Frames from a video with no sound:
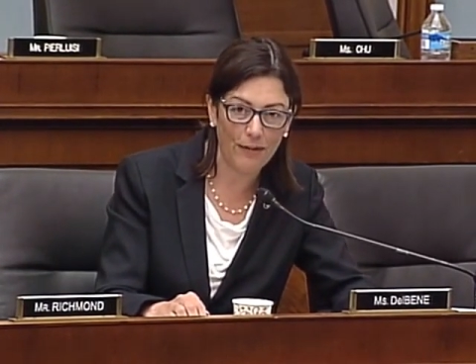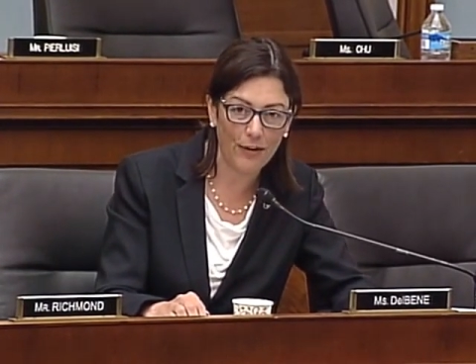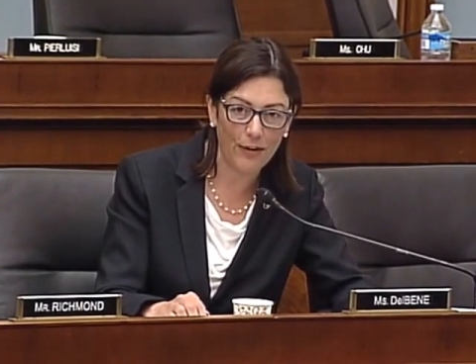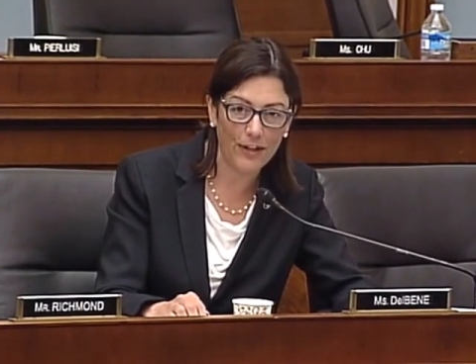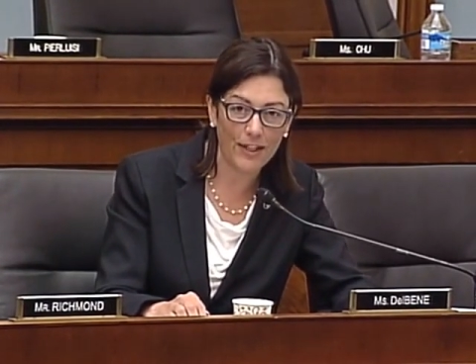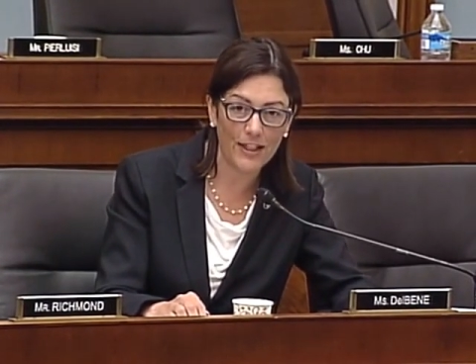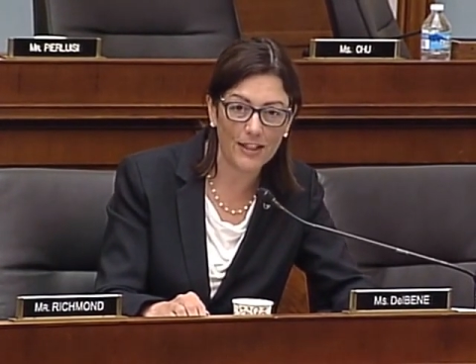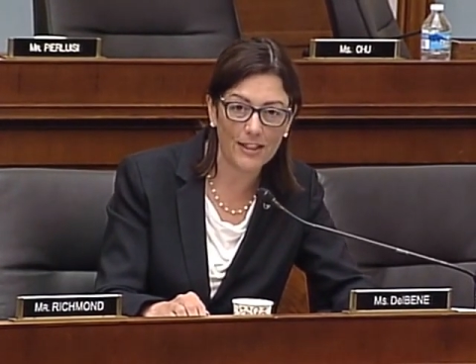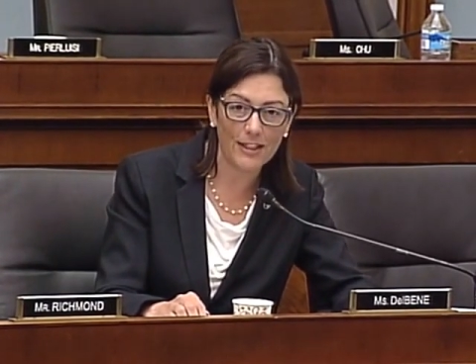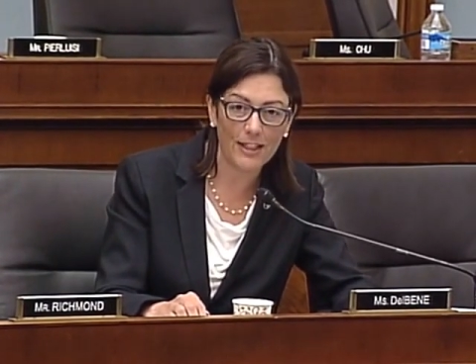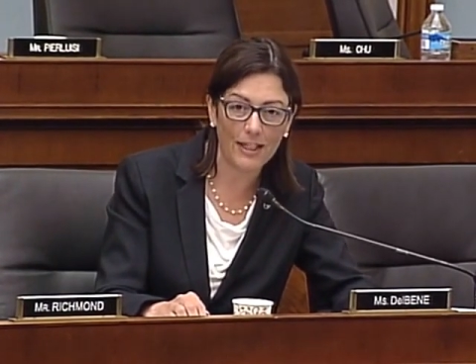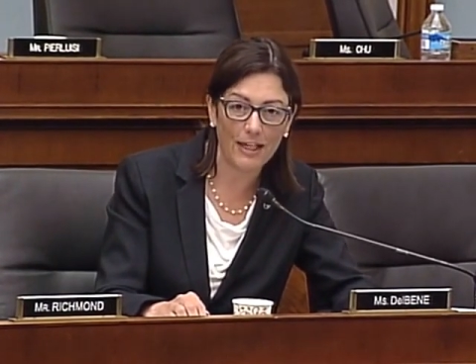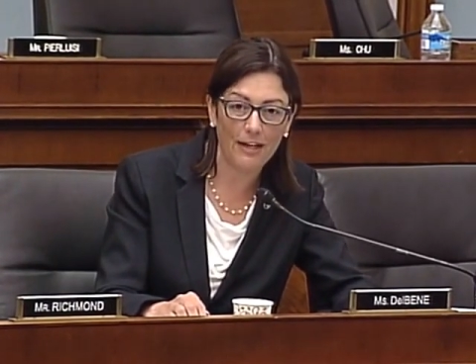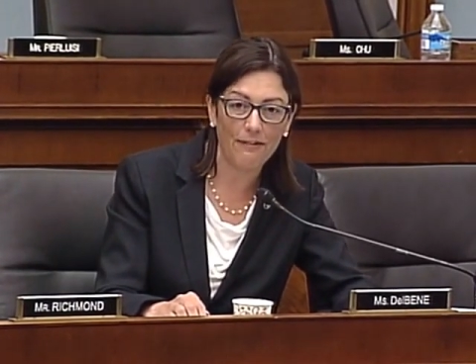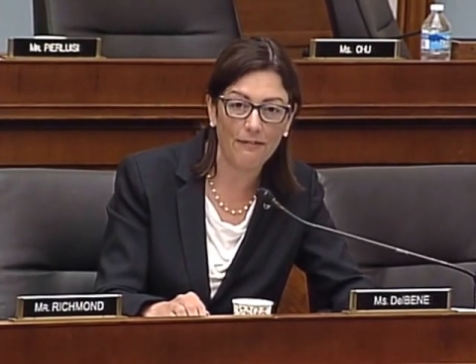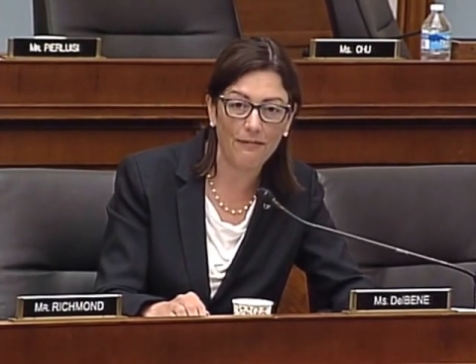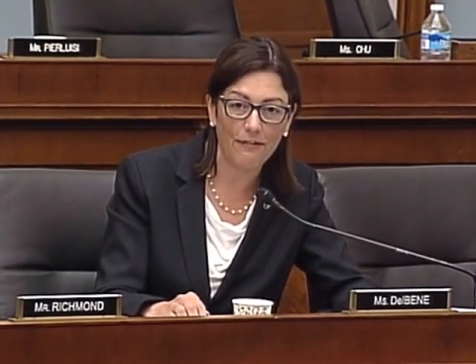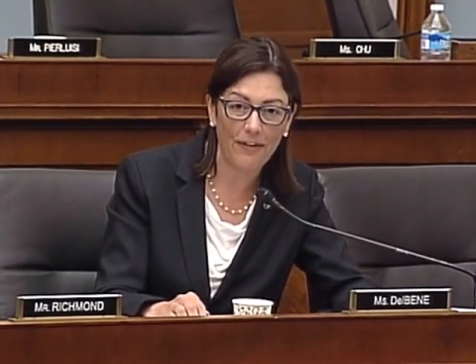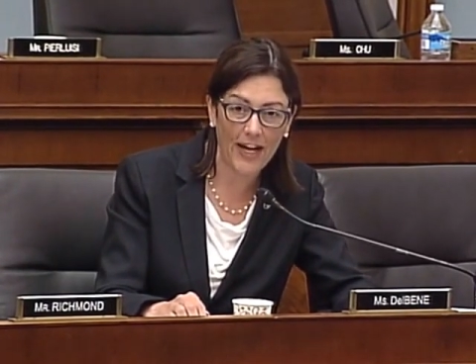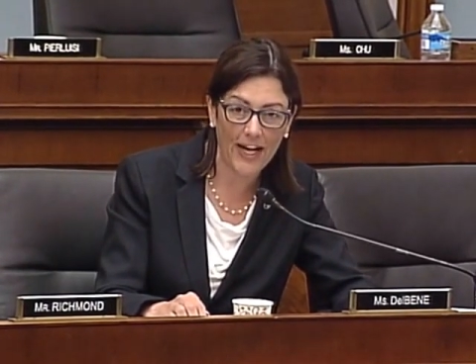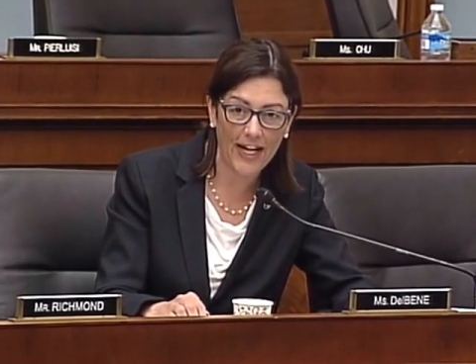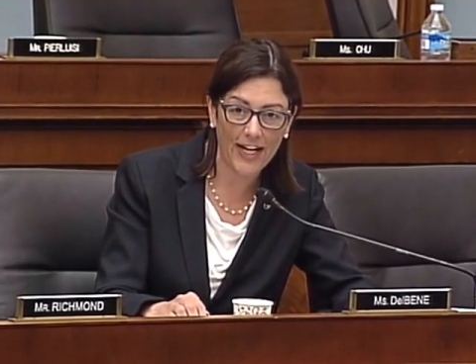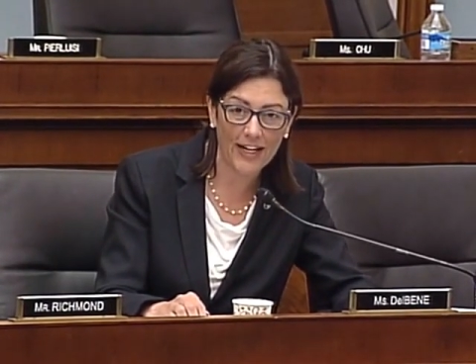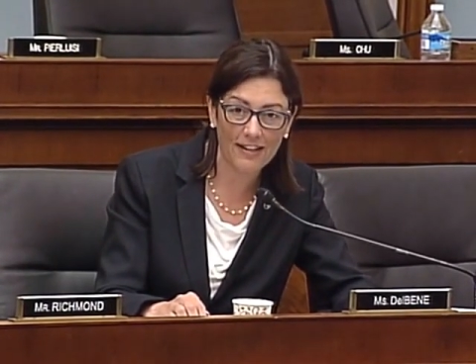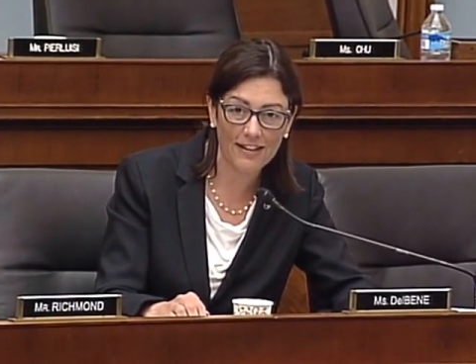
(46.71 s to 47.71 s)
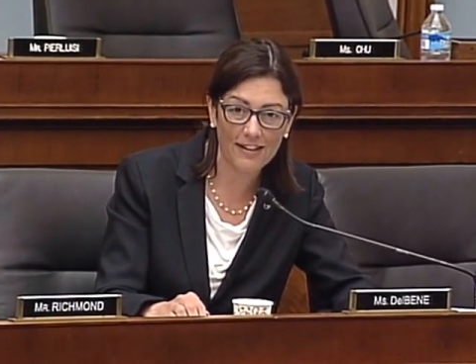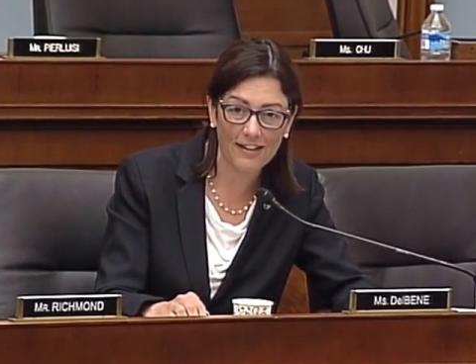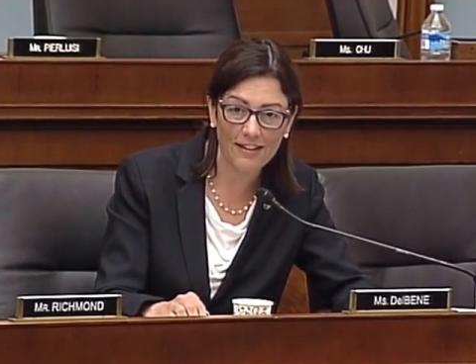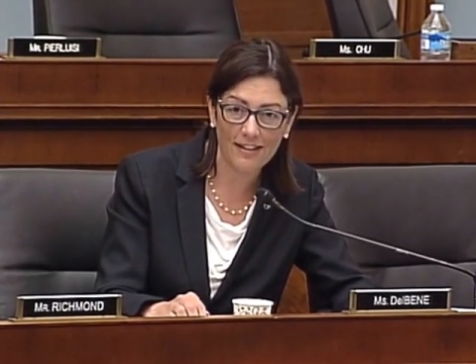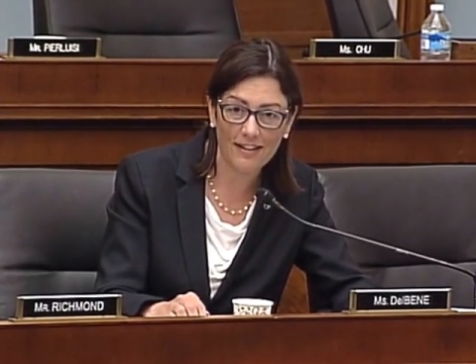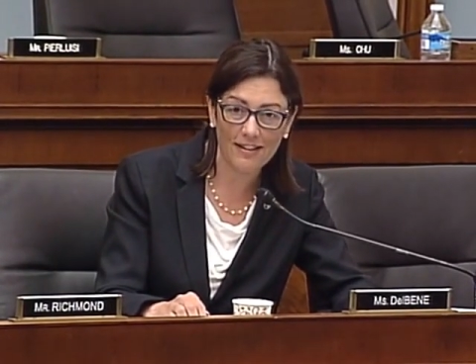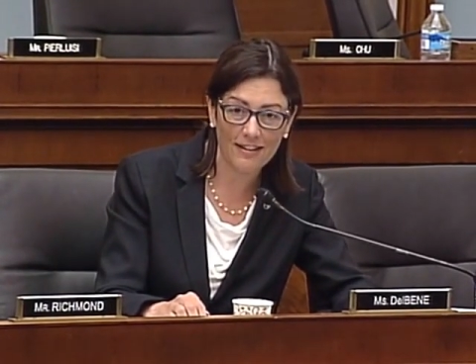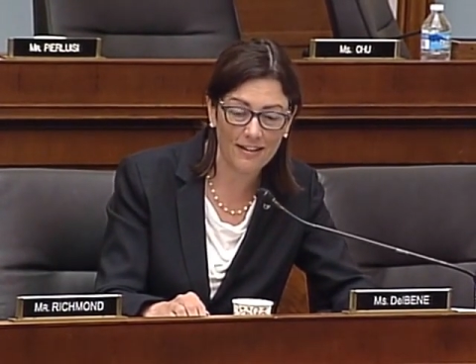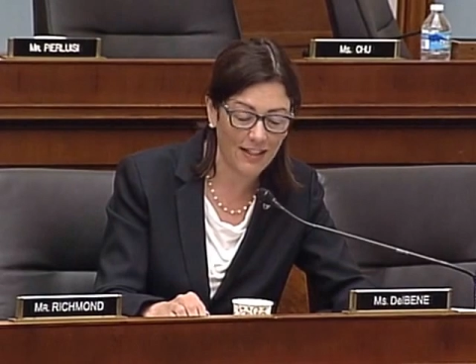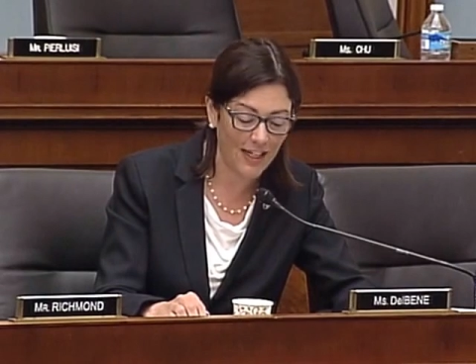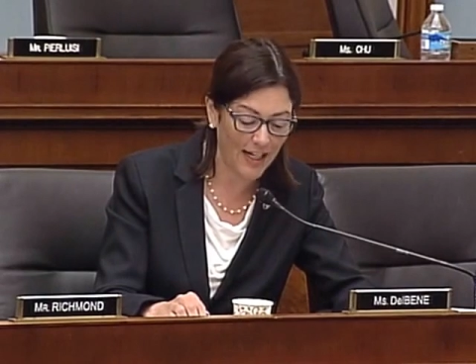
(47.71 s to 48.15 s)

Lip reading: focused on facts,